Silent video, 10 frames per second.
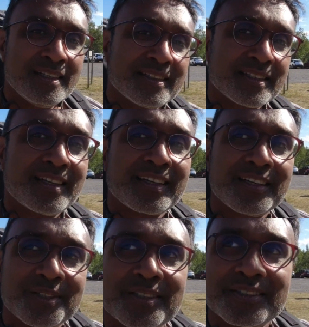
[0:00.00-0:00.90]
and then I
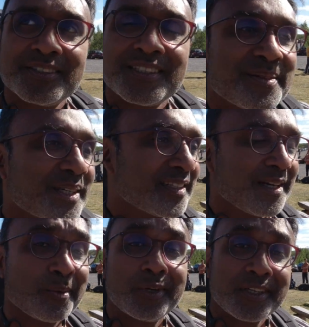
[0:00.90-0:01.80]
can also see whether
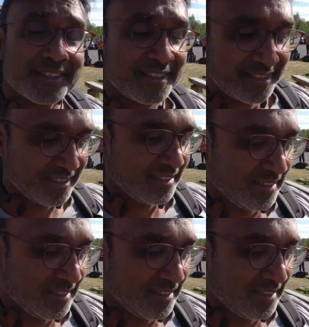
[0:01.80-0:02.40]
that works.